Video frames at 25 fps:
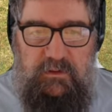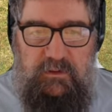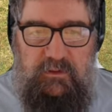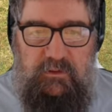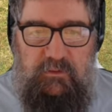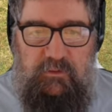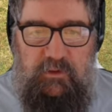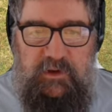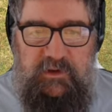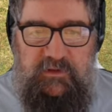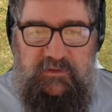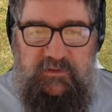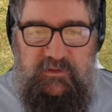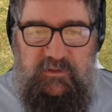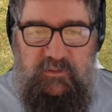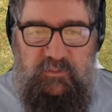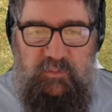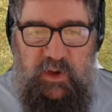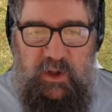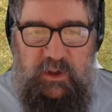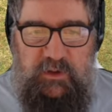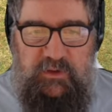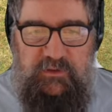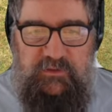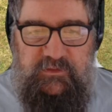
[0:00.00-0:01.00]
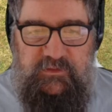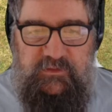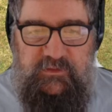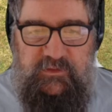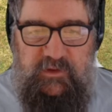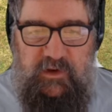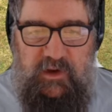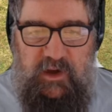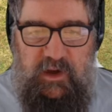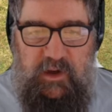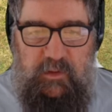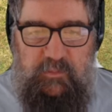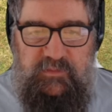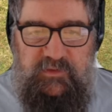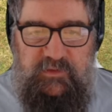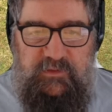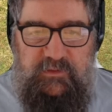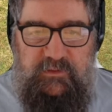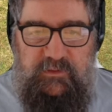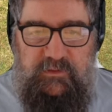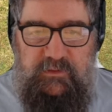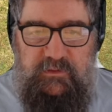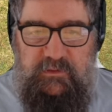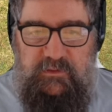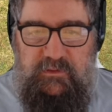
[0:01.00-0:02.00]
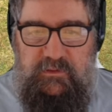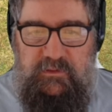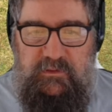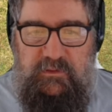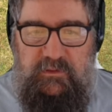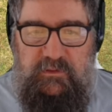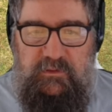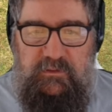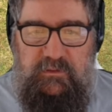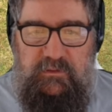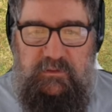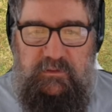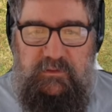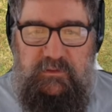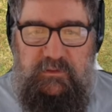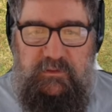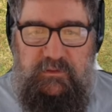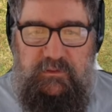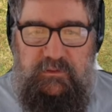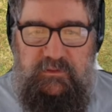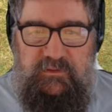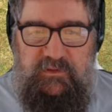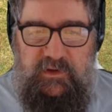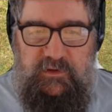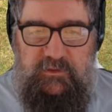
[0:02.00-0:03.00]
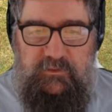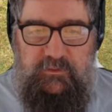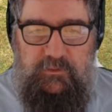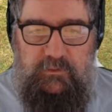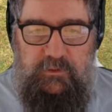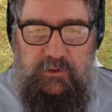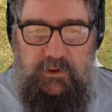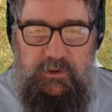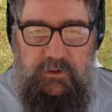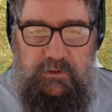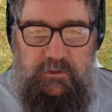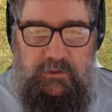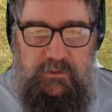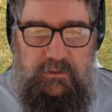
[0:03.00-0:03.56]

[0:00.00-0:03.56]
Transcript: Crates and pallets tarped. That sounds all right.